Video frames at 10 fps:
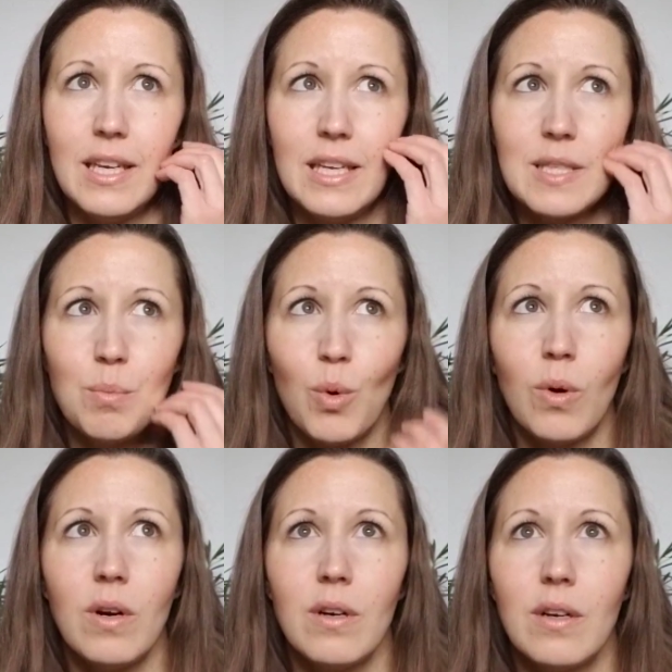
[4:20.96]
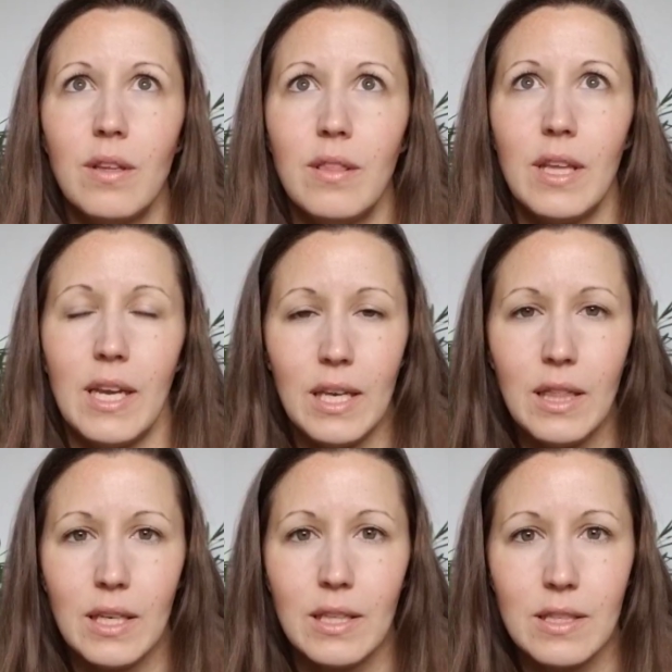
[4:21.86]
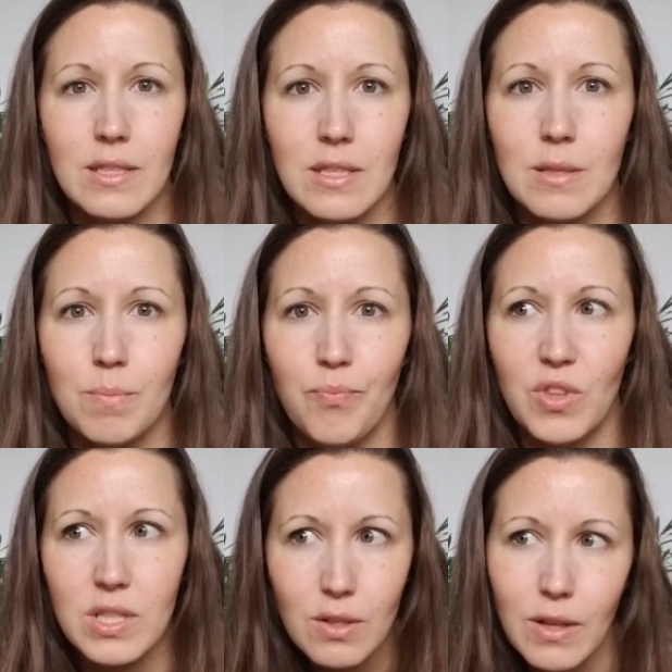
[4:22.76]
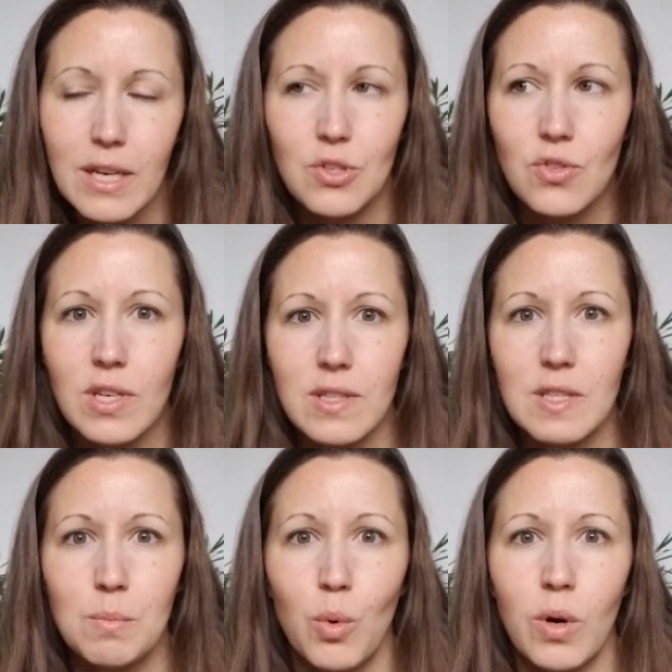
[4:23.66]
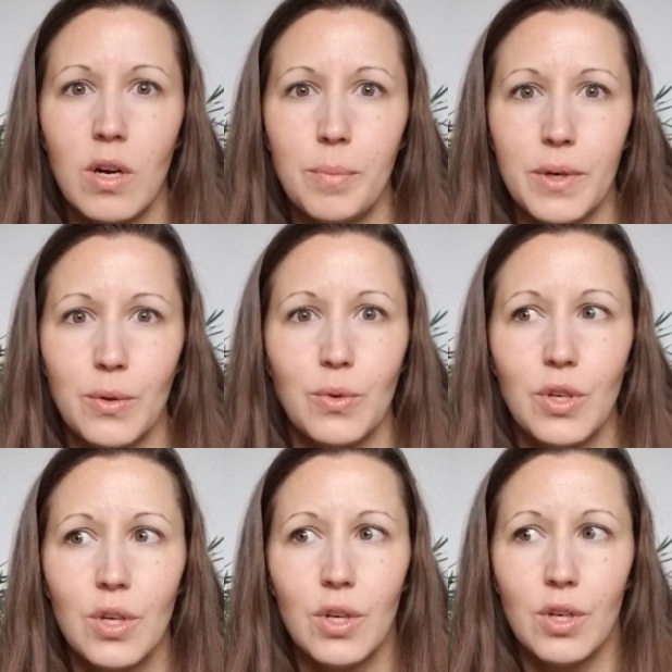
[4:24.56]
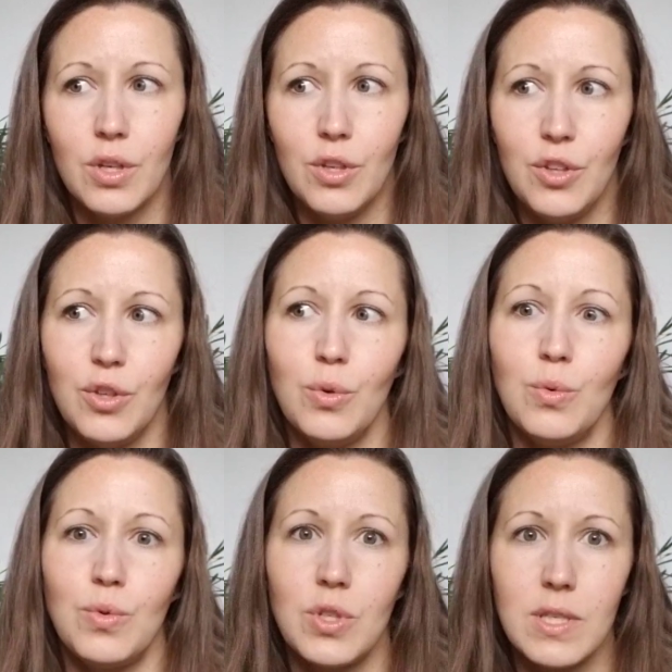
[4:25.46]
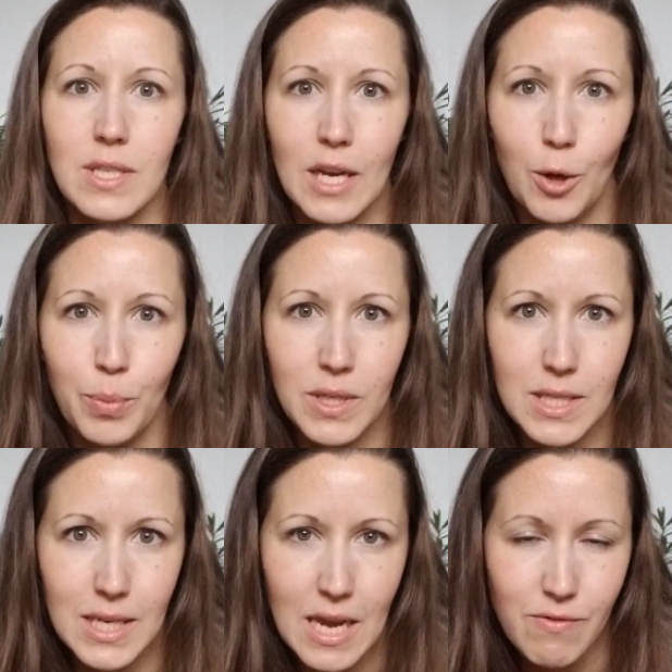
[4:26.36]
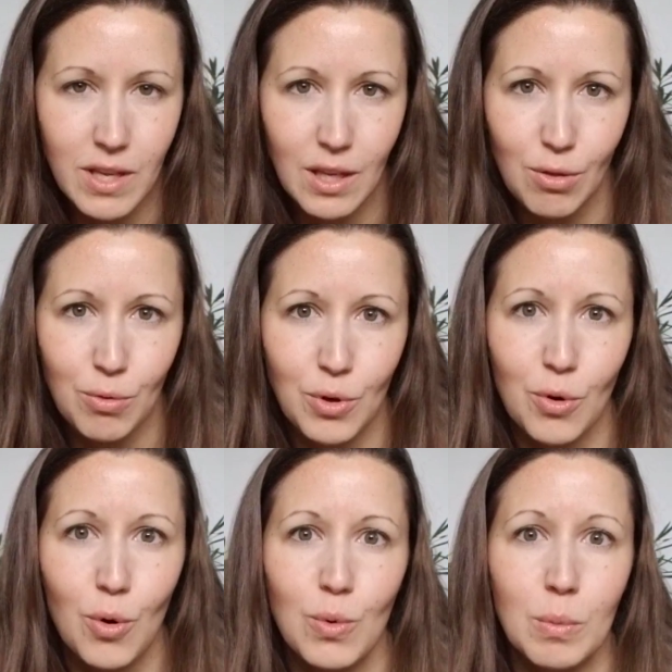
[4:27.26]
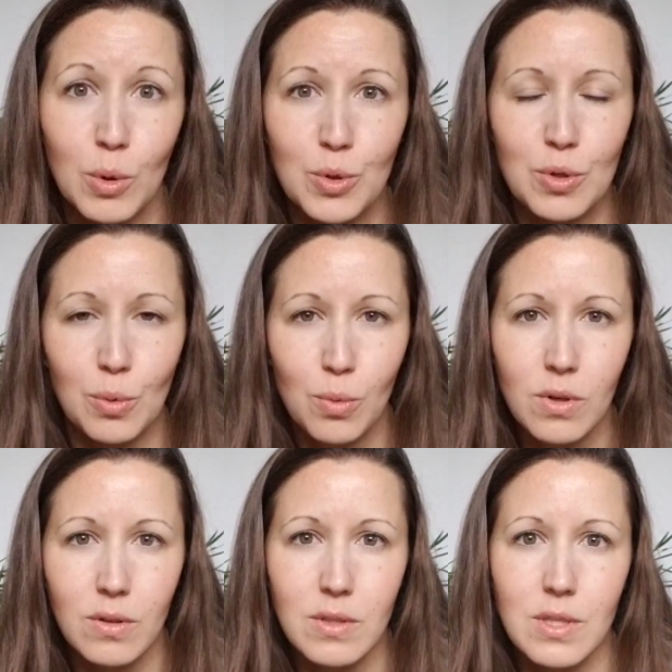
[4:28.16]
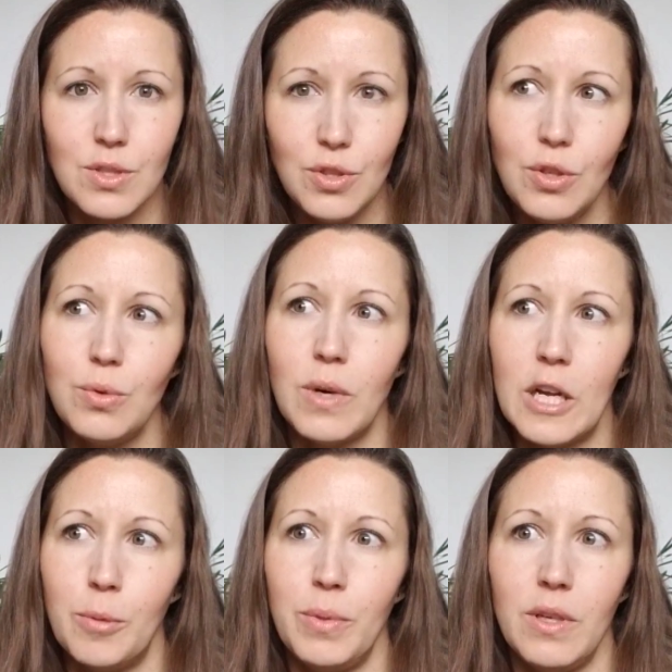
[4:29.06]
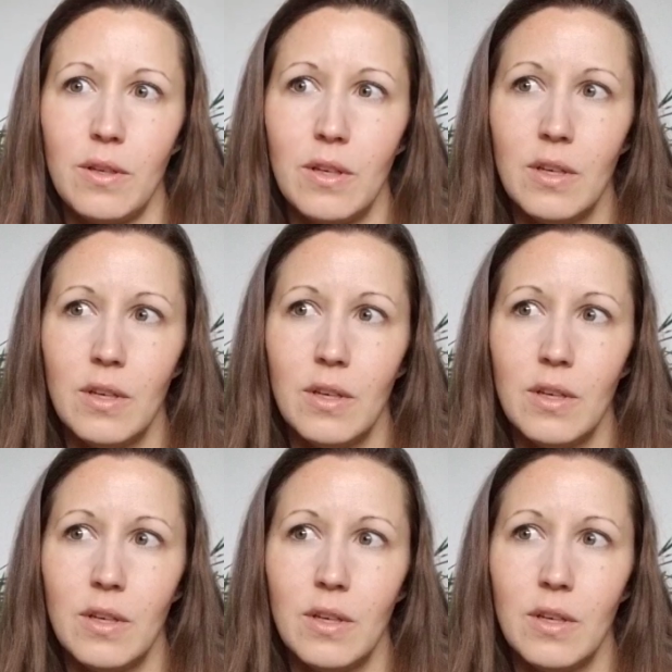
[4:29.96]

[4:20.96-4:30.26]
it's more than anything. This is this little exercise is more about you just helping to navigate through your own emotional world. It's you helping